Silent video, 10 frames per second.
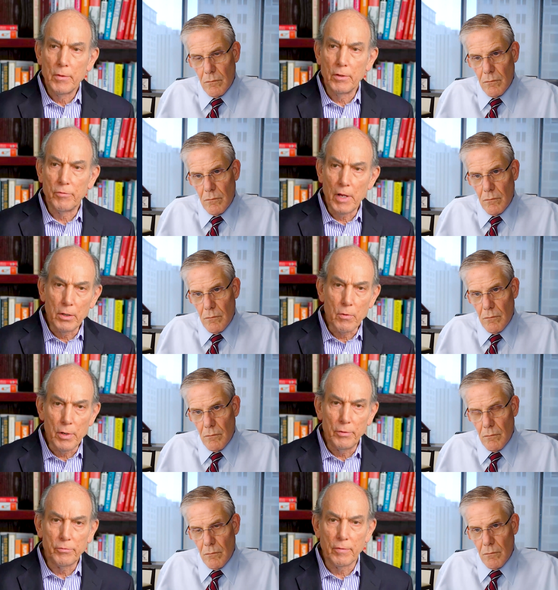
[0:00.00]
Speaker 1: this
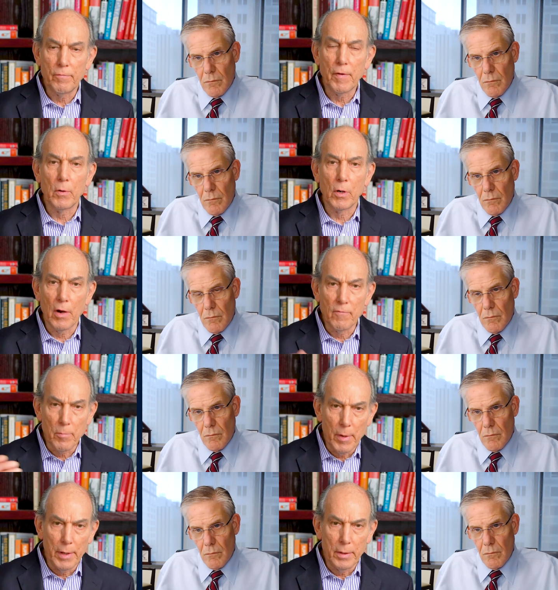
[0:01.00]
increase in federal
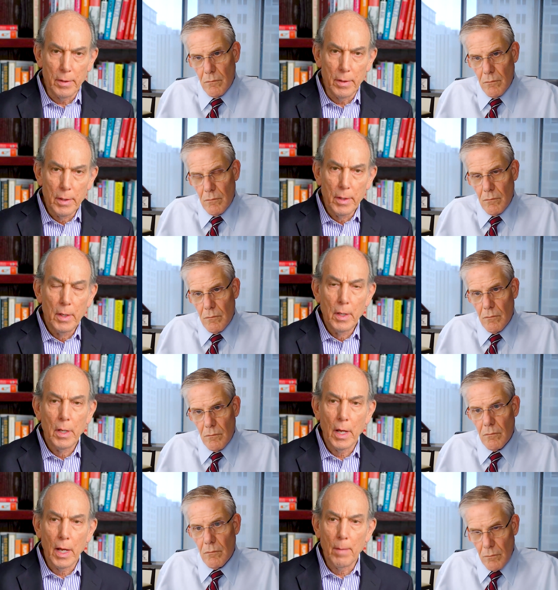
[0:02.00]
government
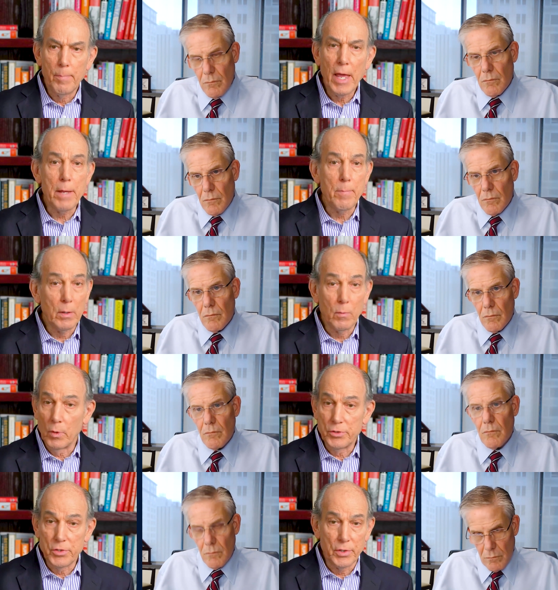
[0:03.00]
uh, payment,
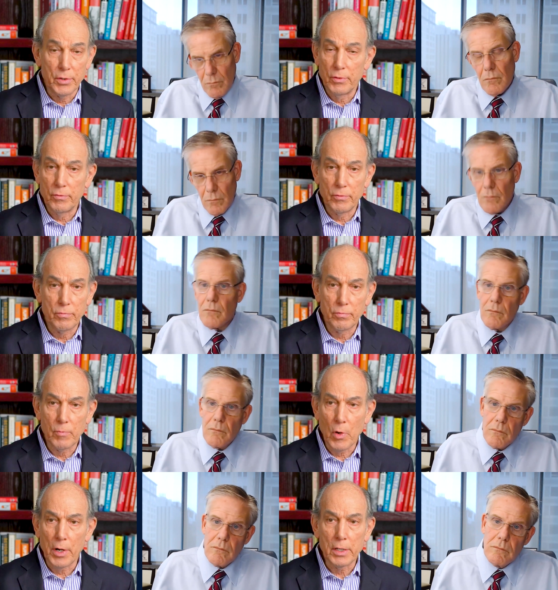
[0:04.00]
which is
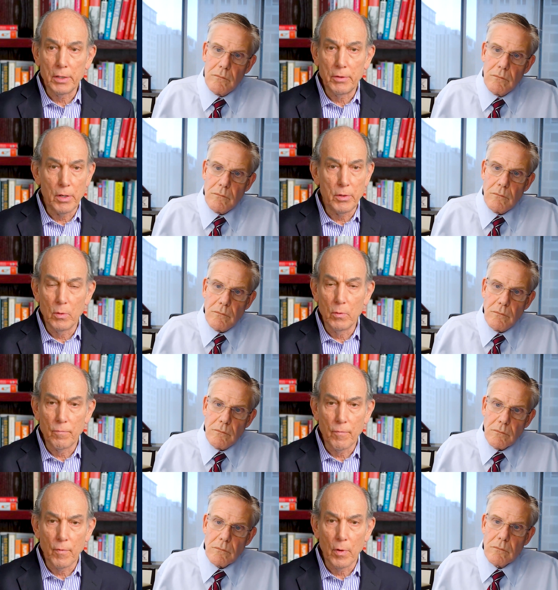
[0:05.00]
going to continue
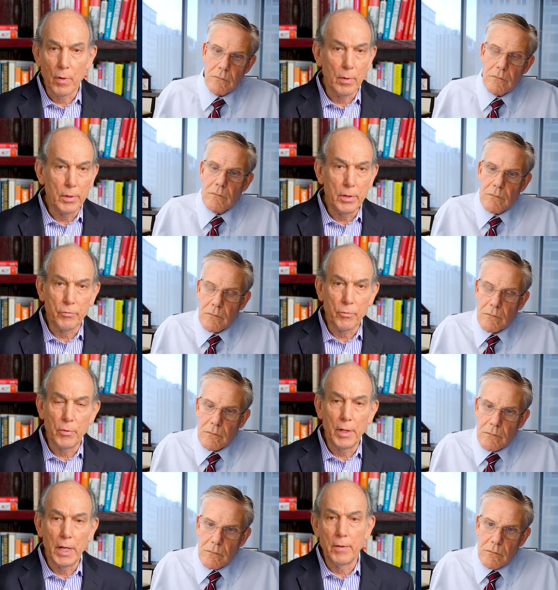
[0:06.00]
for at least through
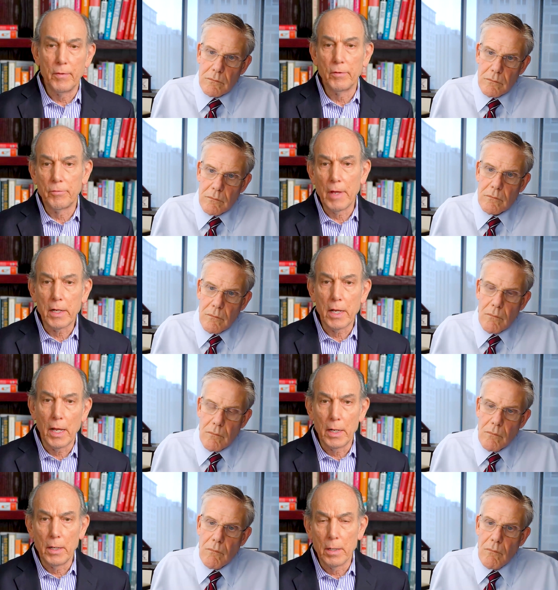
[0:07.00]
the end of this
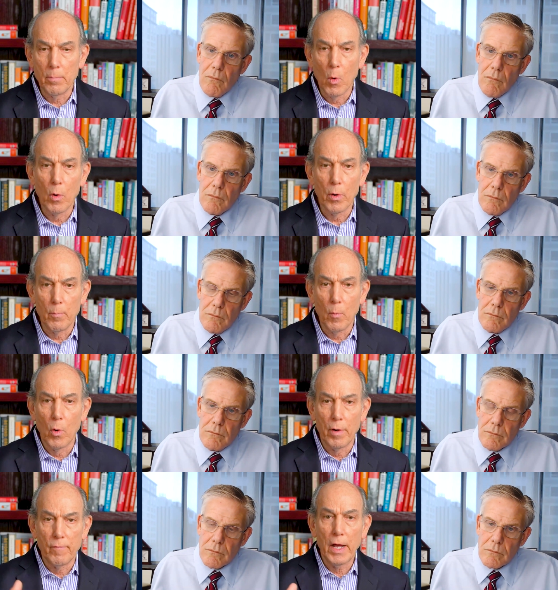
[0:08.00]
decade, and more and
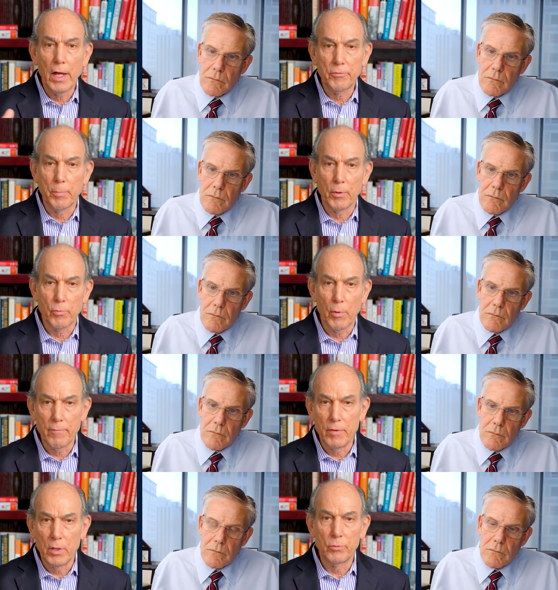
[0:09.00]
more of a hospital's
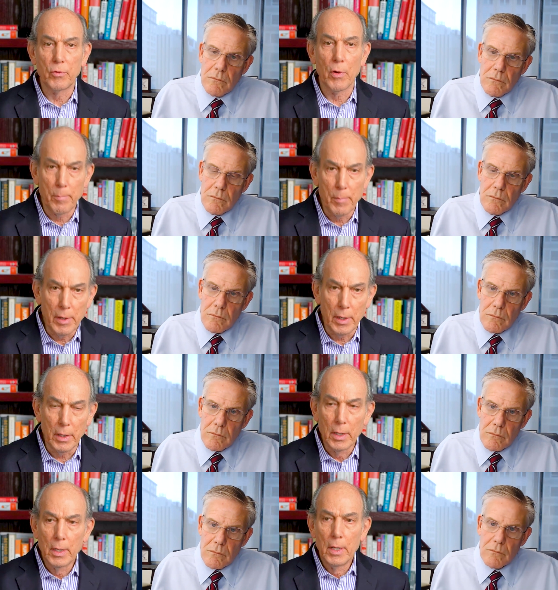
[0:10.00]
revenue is going to be
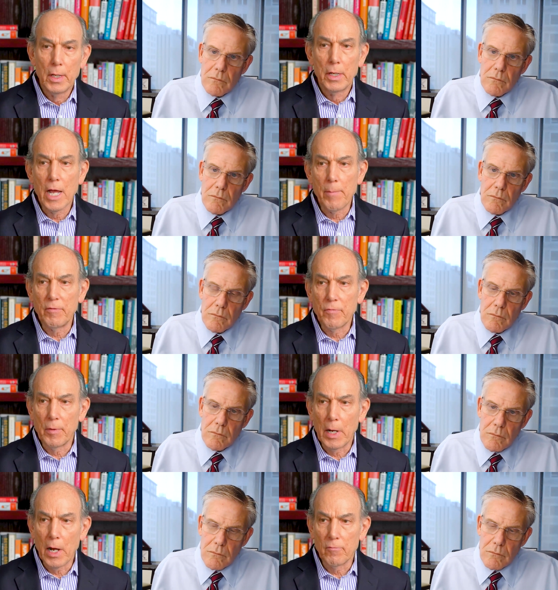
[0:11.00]
coming from the
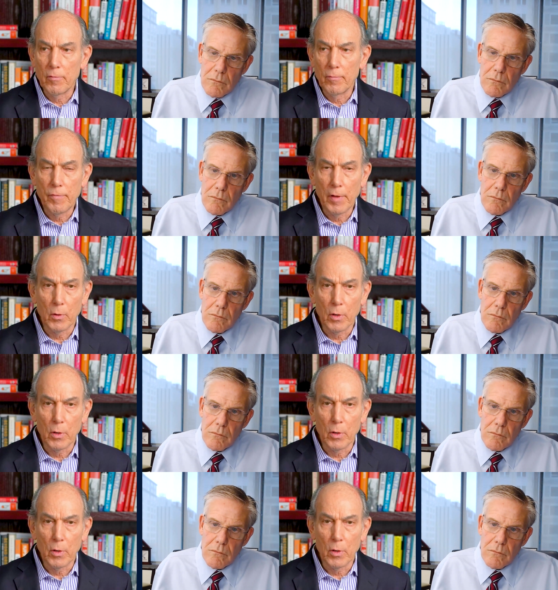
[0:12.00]
gov- federal